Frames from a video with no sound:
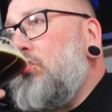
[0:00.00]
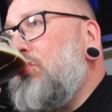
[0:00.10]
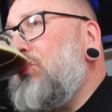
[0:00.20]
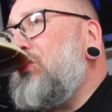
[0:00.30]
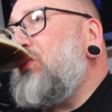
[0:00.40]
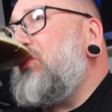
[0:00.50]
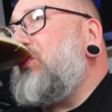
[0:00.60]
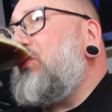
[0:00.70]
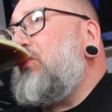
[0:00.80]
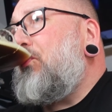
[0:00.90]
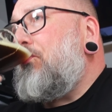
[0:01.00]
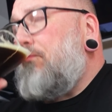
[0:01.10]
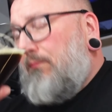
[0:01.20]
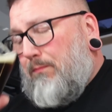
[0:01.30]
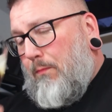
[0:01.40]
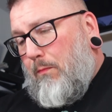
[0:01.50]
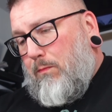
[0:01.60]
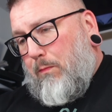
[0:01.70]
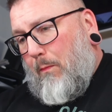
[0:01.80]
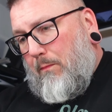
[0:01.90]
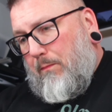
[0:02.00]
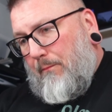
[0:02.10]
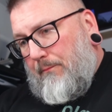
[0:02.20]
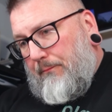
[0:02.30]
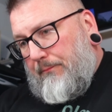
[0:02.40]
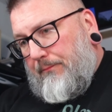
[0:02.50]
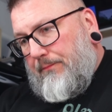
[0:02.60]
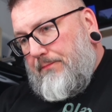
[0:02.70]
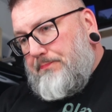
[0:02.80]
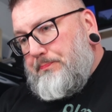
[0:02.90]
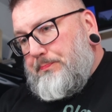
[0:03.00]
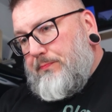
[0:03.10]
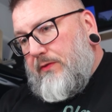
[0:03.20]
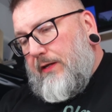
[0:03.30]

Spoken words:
Nobody speaks.